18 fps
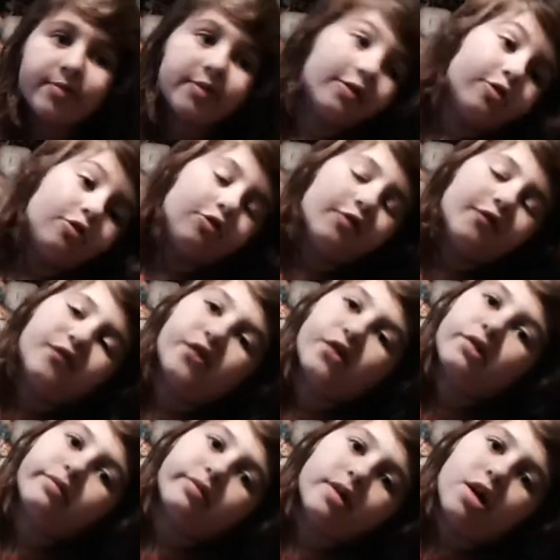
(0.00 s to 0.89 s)
So the
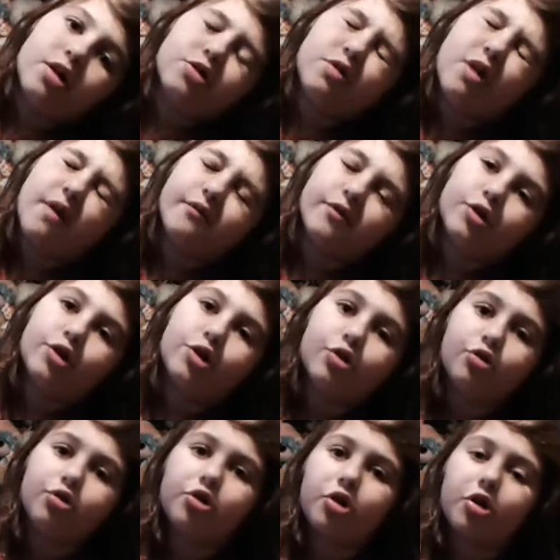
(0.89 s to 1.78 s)
first sale you ever do,
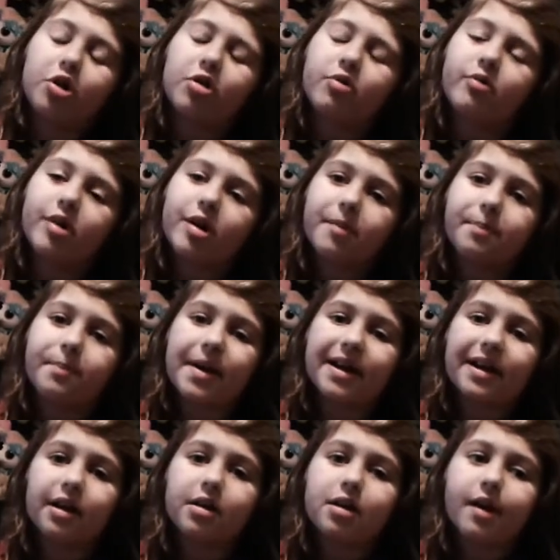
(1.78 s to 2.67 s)
you're going to want to
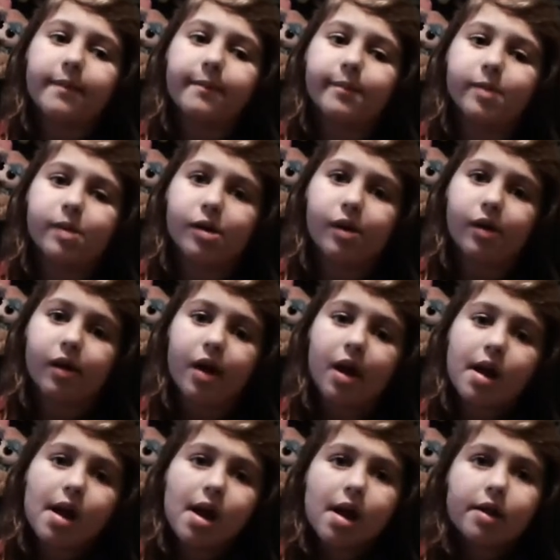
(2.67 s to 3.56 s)
pick a number.
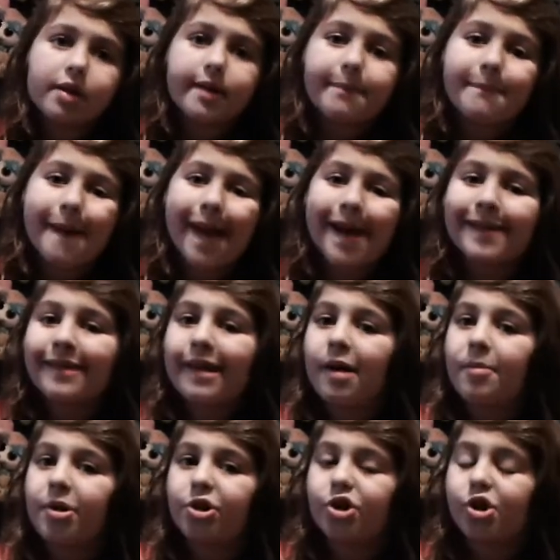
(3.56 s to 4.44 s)
Depends
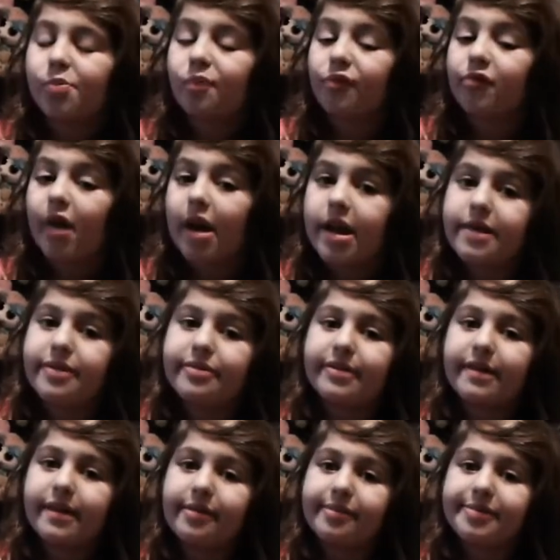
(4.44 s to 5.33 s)
how much your price
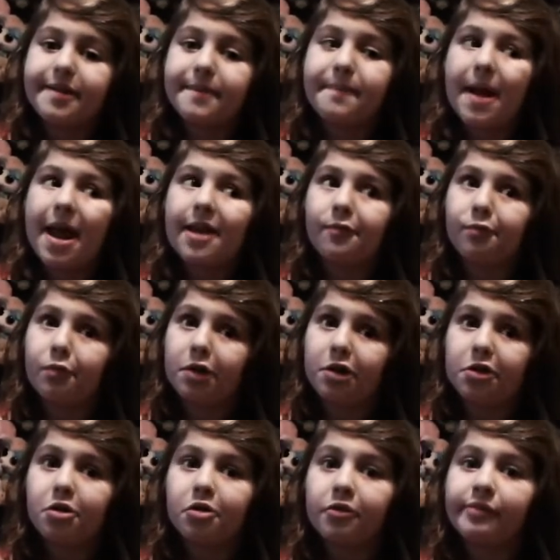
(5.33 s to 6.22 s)
is. Depends
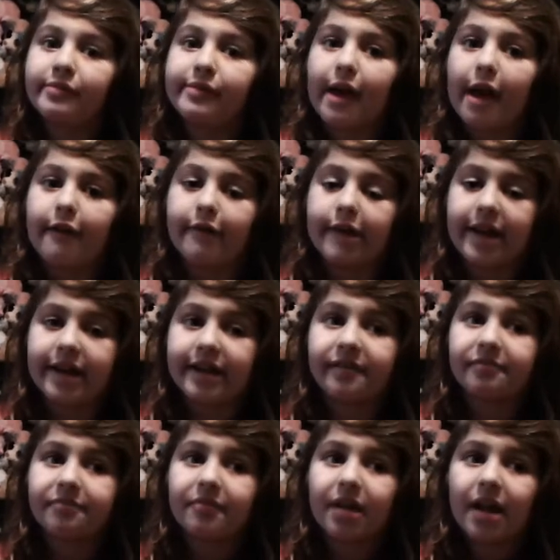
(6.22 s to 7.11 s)
what you're selling.
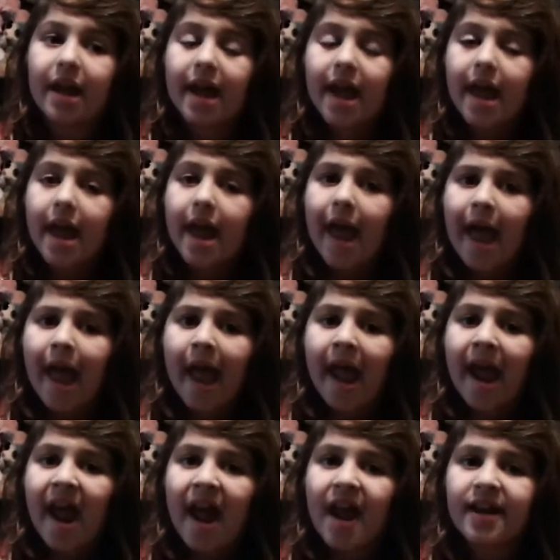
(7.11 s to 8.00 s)

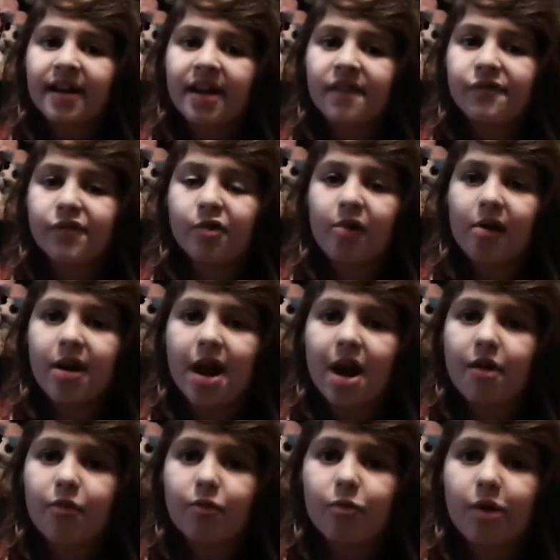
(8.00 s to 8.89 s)
And if you run
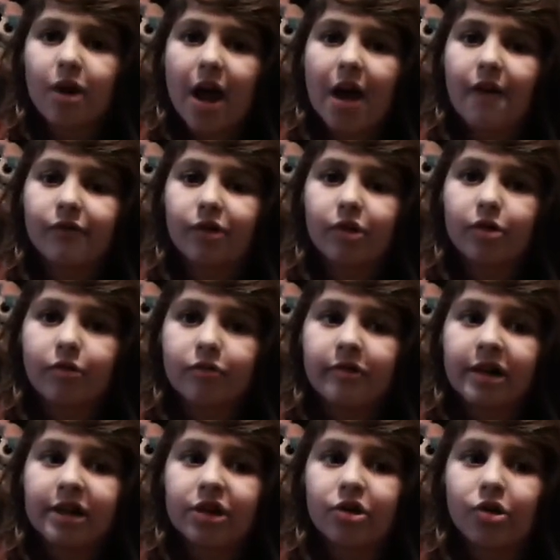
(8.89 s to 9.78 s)
out, whatever.
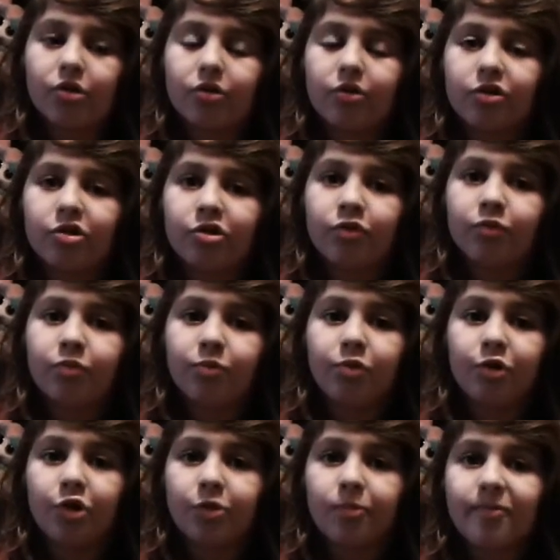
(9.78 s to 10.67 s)
Like
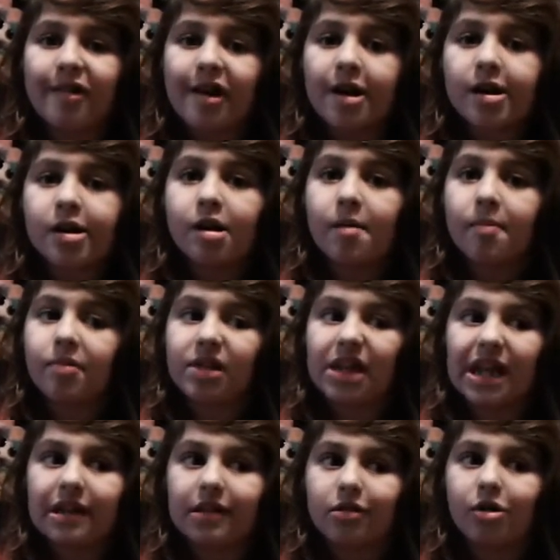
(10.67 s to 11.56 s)
you brought a number
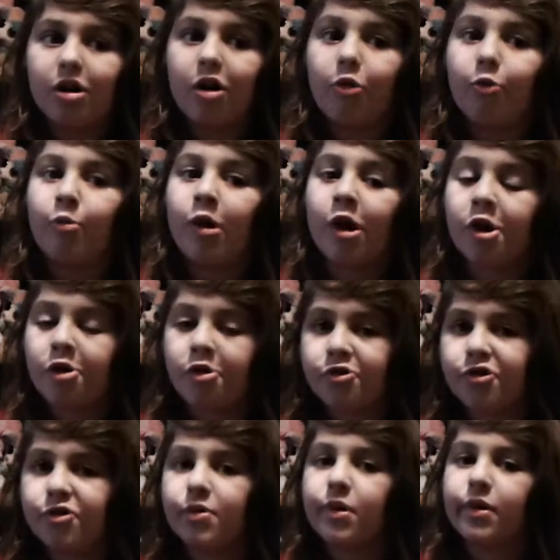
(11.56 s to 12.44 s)
that's not 1 or
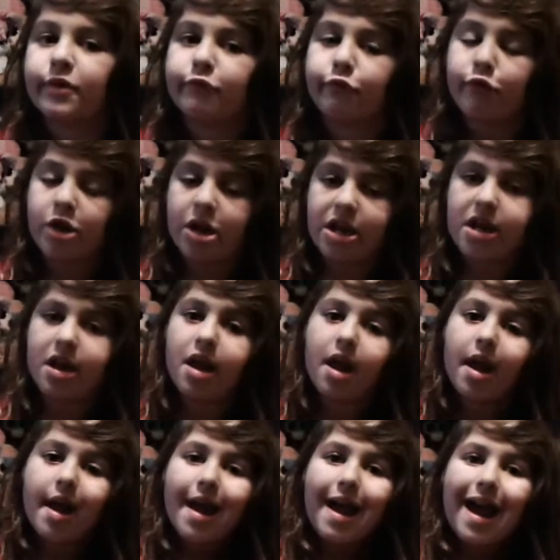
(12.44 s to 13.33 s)
2 or 3.
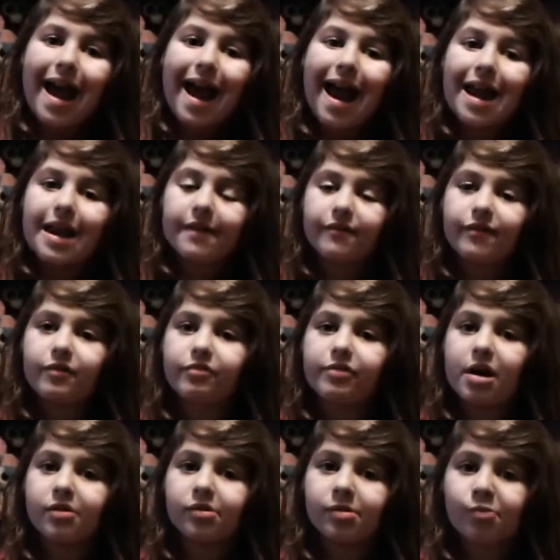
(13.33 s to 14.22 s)
And if you
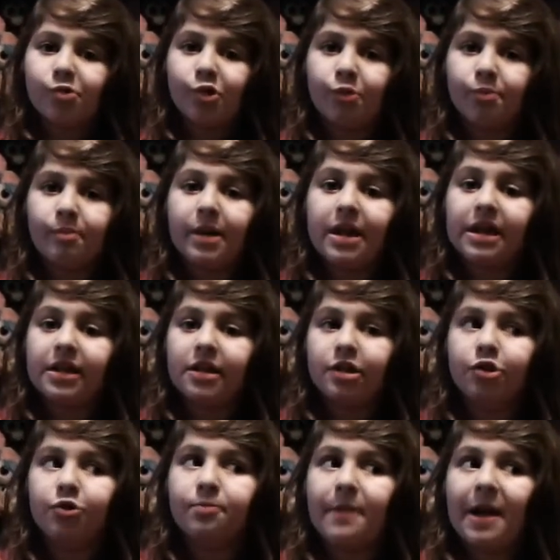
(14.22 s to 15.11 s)
sell them,
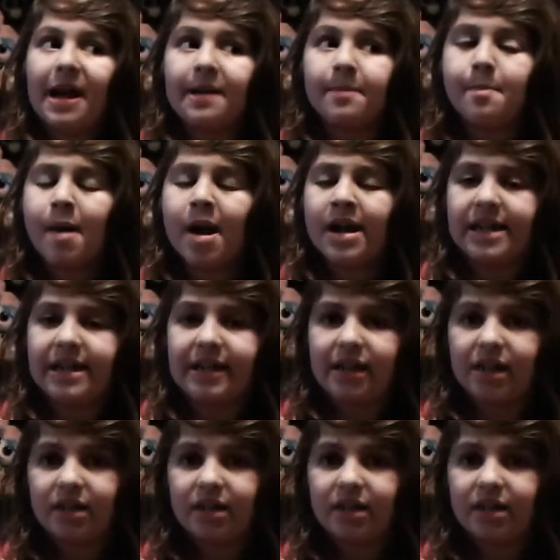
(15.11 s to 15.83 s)
you made money.